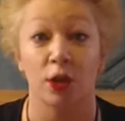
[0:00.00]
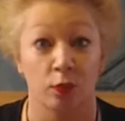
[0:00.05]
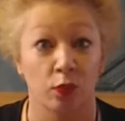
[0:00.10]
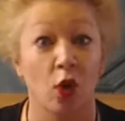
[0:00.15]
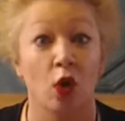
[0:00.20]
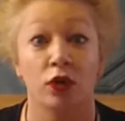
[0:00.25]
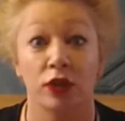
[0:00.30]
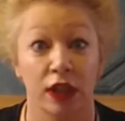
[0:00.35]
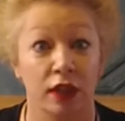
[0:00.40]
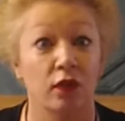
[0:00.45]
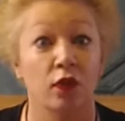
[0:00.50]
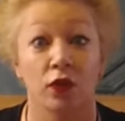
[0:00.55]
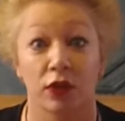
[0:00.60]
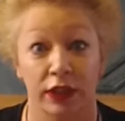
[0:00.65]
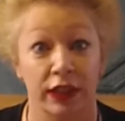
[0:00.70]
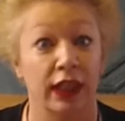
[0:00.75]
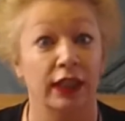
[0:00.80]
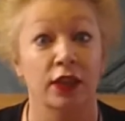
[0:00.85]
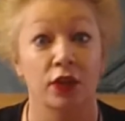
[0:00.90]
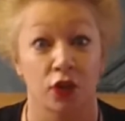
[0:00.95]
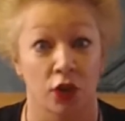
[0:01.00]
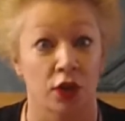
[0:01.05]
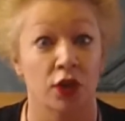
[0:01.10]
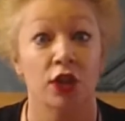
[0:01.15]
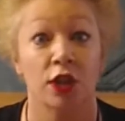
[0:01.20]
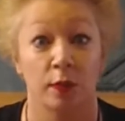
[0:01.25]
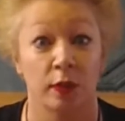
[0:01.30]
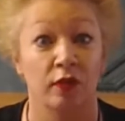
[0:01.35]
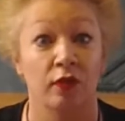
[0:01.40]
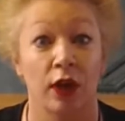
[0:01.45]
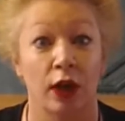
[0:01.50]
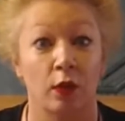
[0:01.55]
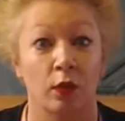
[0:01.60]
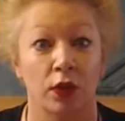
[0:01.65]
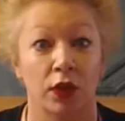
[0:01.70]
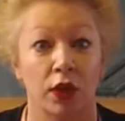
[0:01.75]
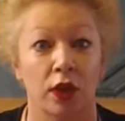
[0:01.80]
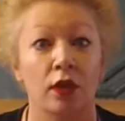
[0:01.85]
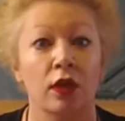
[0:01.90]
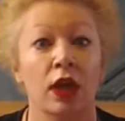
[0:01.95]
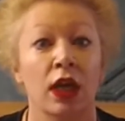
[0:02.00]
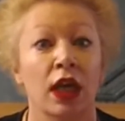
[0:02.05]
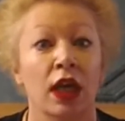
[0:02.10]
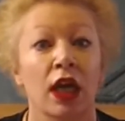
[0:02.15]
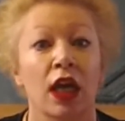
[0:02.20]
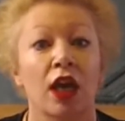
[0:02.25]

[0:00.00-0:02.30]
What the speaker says: a proxy for intelligence, to be frank with you.